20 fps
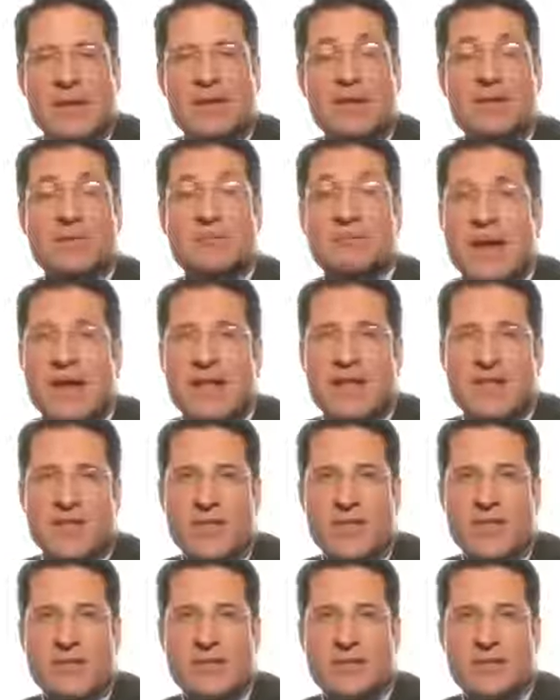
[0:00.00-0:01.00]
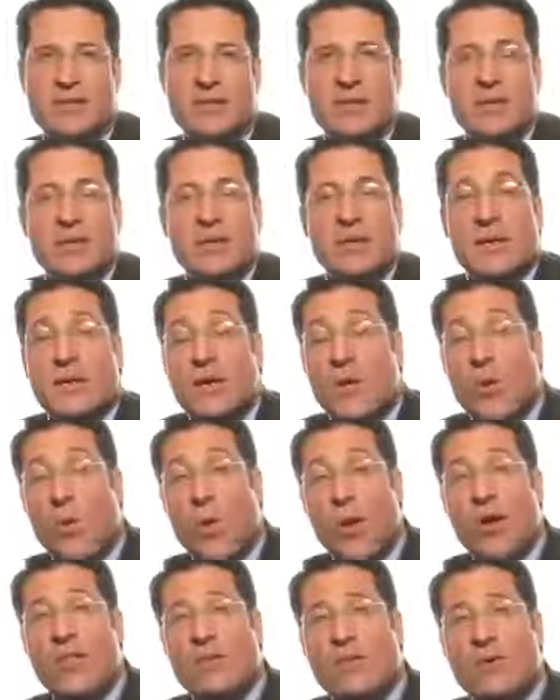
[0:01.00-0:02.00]
It does many things.
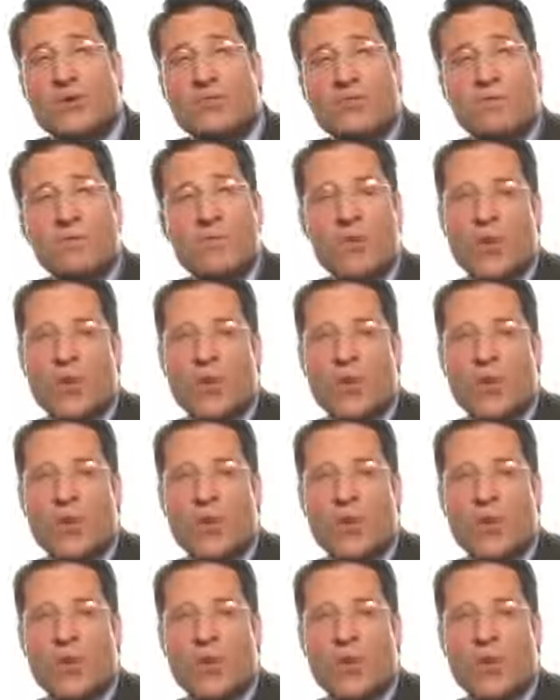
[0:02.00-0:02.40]
One of the most